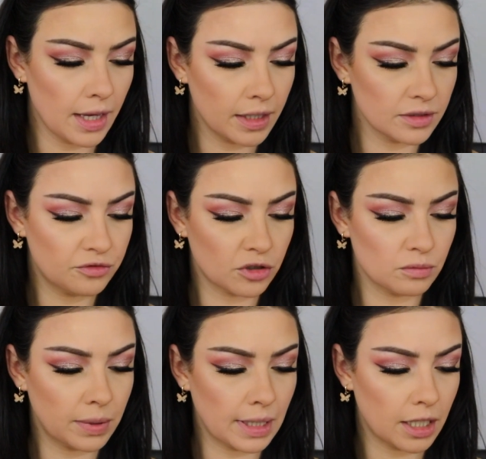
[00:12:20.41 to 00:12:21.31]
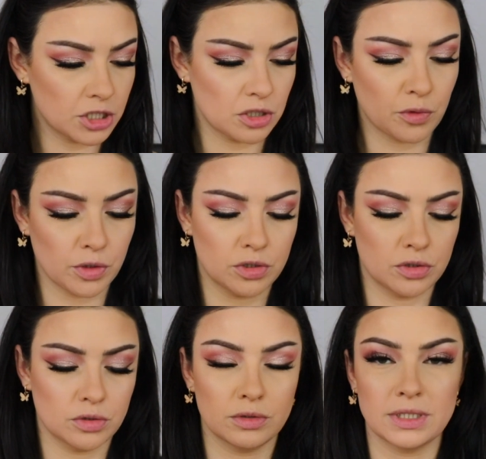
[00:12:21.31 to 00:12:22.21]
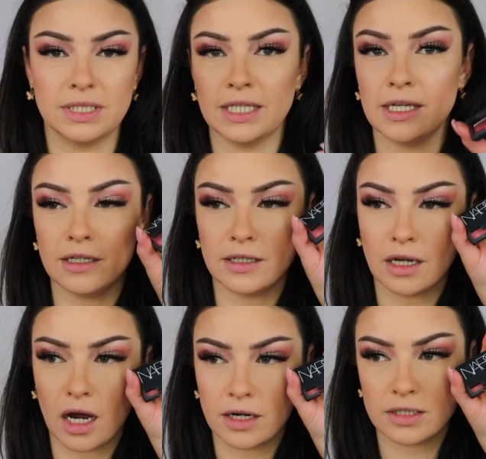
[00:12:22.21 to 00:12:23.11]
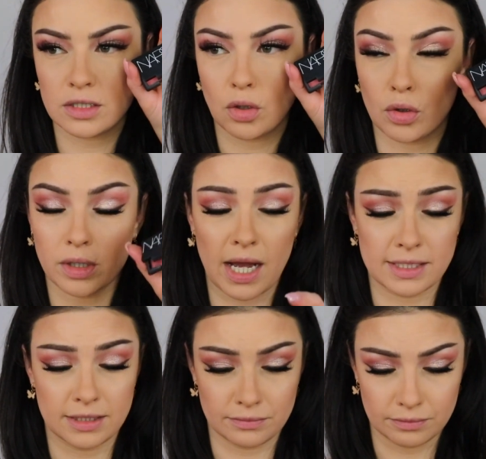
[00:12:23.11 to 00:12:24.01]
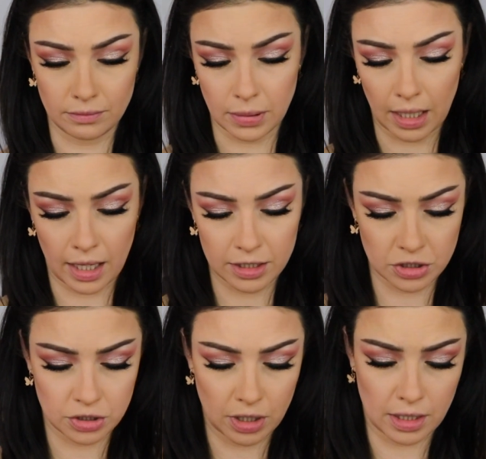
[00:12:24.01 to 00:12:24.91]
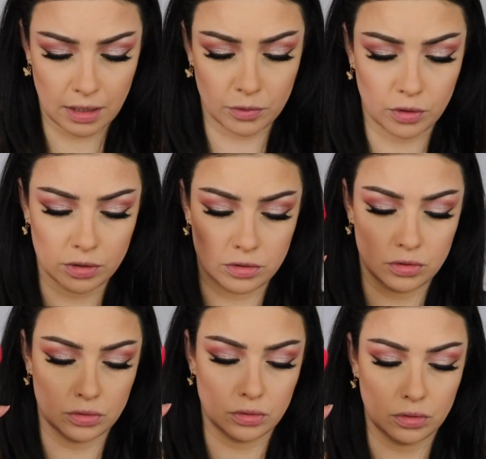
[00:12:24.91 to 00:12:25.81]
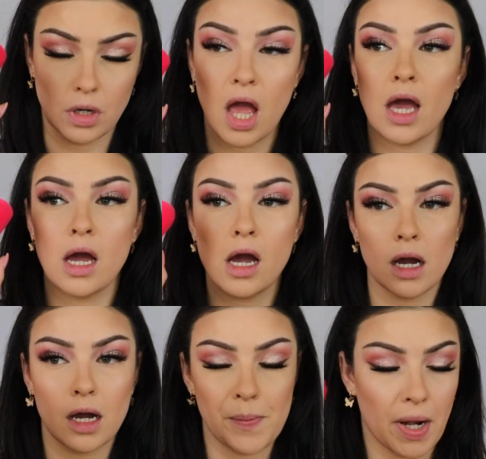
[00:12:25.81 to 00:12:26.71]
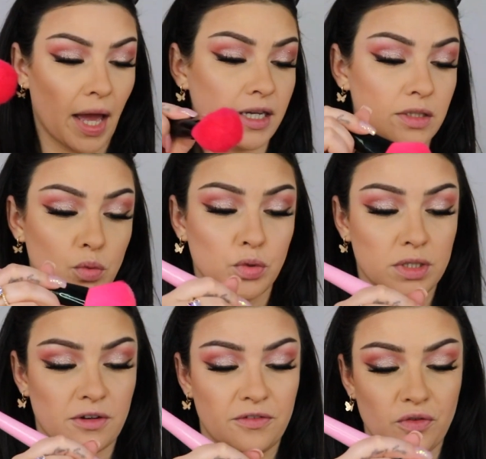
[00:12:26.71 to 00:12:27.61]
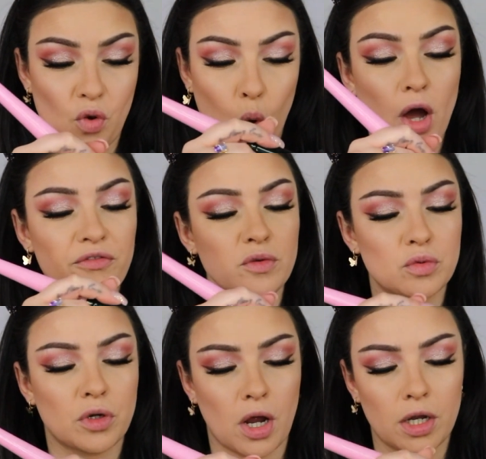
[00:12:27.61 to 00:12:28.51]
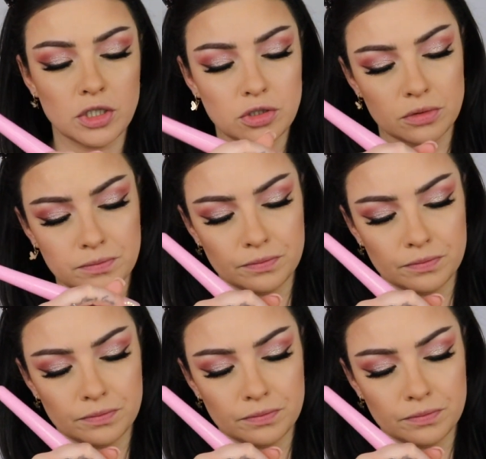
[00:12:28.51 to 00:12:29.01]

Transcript: And for blush, I'm going to use the NARS Orgasm blush, and I'm going to apply it with a fluffy brush.